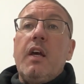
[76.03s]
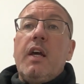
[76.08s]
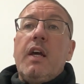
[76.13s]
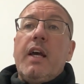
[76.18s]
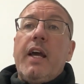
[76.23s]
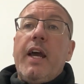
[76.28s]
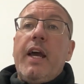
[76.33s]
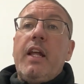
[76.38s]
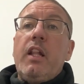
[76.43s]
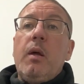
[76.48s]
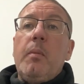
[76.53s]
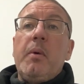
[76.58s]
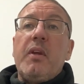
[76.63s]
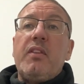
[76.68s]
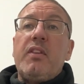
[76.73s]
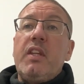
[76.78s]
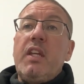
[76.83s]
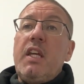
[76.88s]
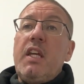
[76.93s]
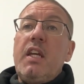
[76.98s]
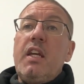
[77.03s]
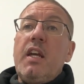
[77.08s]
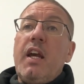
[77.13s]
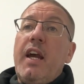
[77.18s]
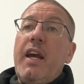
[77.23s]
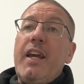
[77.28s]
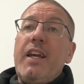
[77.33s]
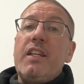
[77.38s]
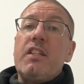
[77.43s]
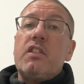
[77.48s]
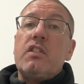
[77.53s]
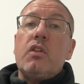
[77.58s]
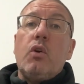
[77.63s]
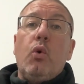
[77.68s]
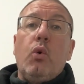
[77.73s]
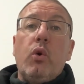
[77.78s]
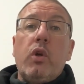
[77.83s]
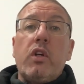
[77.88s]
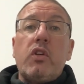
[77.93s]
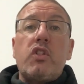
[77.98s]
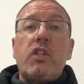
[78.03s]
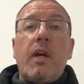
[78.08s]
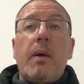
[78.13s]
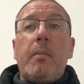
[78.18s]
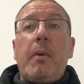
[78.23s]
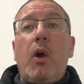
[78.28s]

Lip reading: Number three is ownership.